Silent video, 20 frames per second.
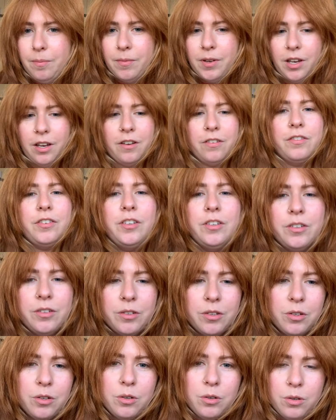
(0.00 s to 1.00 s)
If
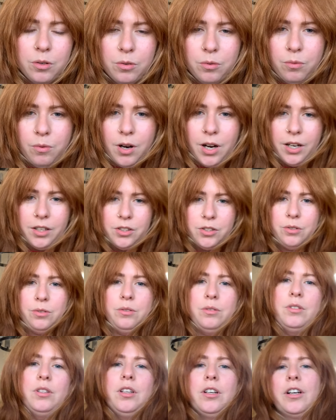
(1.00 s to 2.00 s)
you want
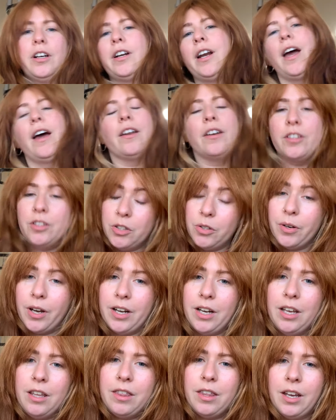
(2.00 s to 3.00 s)
to learn how to do
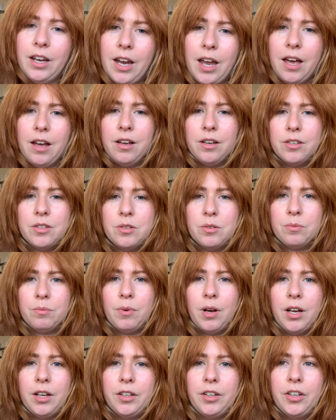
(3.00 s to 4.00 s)
anything else
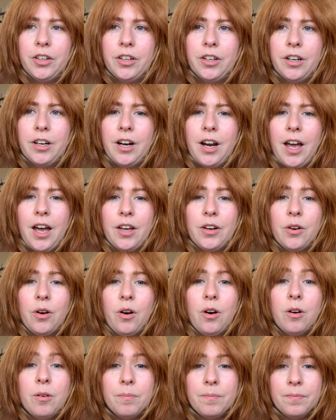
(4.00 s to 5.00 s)
while you're at
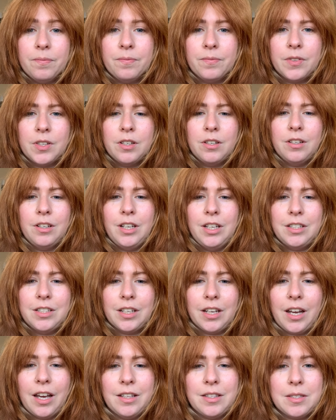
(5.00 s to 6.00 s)
home, you need to
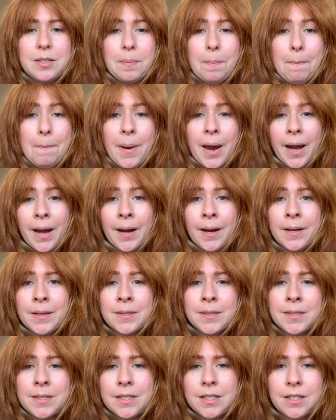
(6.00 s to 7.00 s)
cut some
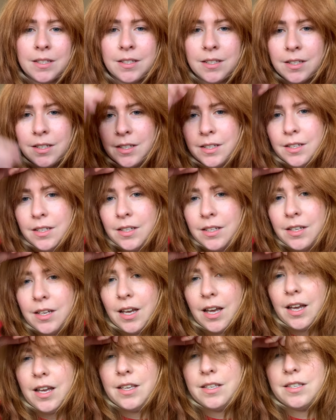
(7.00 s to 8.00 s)
bangs,
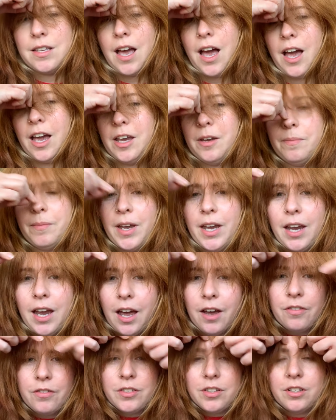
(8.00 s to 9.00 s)
as I may
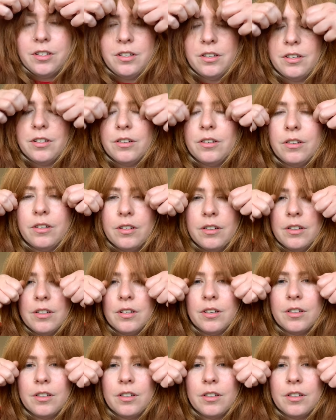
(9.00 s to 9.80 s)
have to do.